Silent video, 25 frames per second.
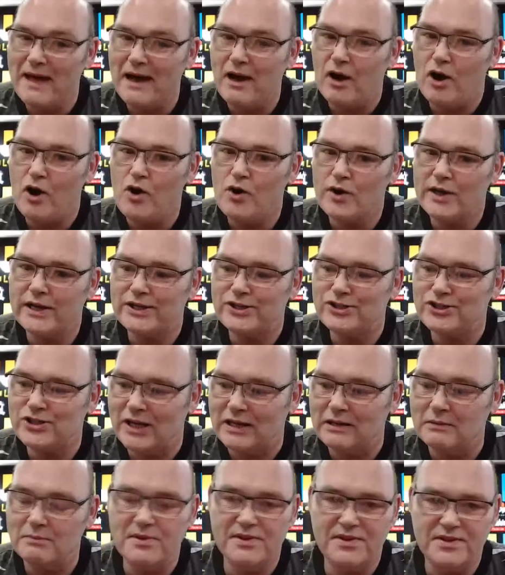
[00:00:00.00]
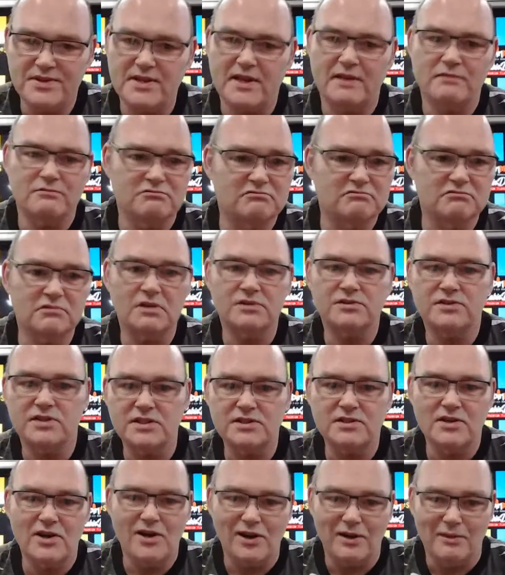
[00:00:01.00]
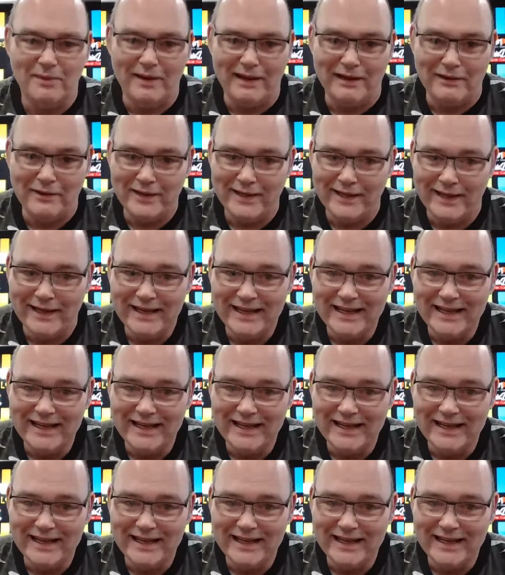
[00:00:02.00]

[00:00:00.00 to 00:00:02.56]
that orchid channel. They're saying, what's this all about?